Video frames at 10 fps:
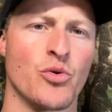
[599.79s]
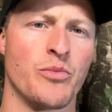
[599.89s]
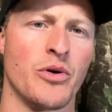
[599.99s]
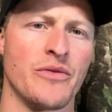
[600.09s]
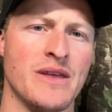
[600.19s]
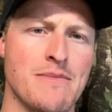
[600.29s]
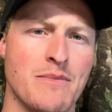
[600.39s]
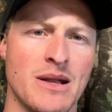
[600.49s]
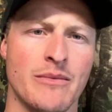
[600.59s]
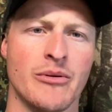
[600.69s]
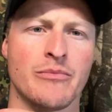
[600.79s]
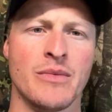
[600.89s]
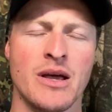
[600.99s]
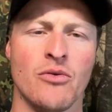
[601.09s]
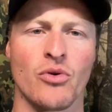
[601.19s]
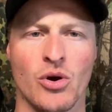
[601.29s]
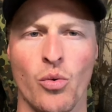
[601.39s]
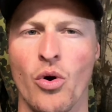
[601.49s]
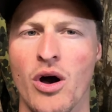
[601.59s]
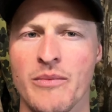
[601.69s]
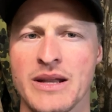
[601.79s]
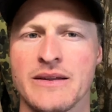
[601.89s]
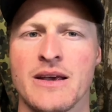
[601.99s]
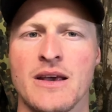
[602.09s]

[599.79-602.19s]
will put the minimum requirement